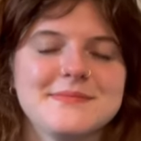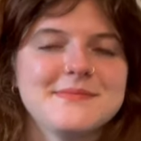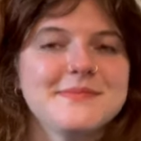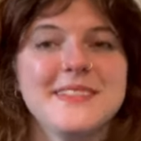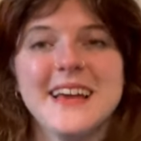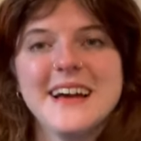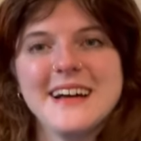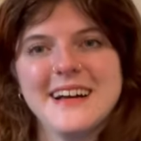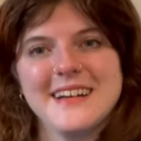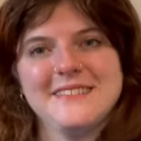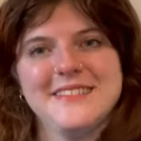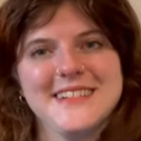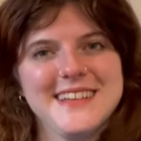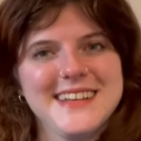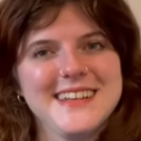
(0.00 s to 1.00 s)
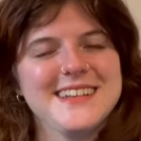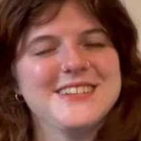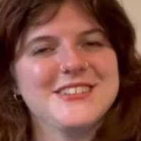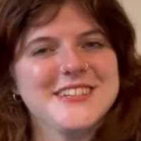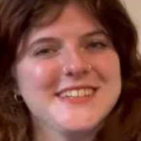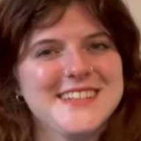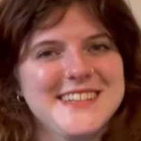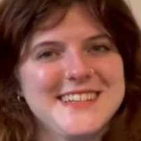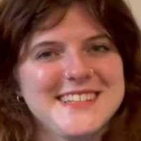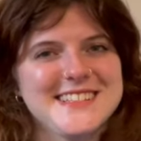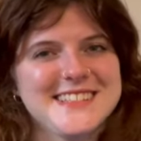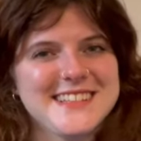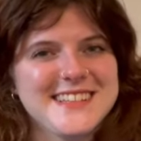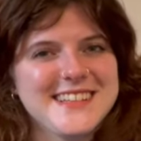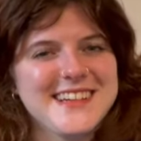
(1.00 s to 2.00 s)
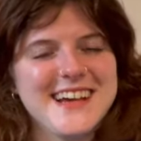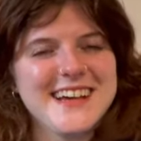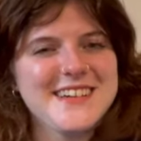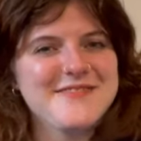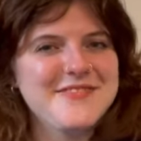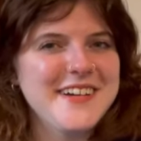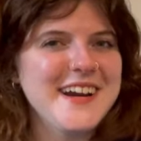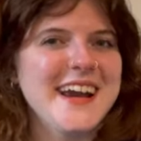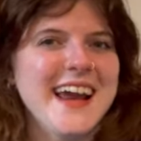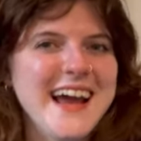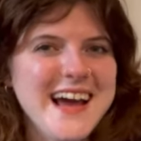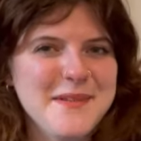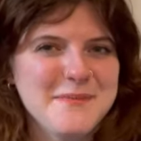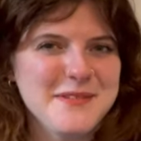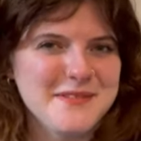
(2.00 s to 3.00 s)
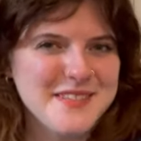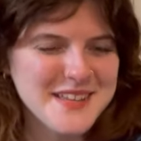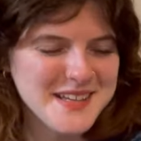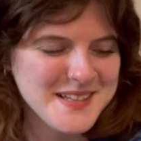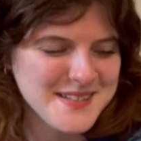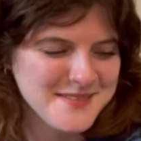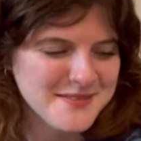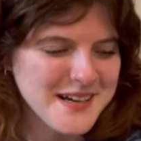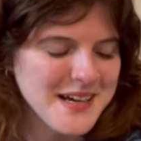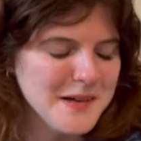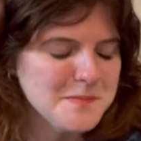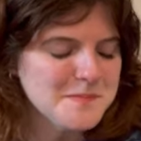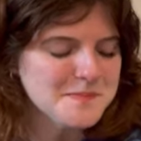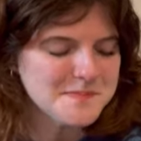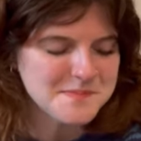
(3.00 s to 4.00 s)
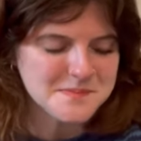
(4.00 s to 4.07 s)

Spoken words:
yeah, I really enjoyed this. I'm very happy with it as well.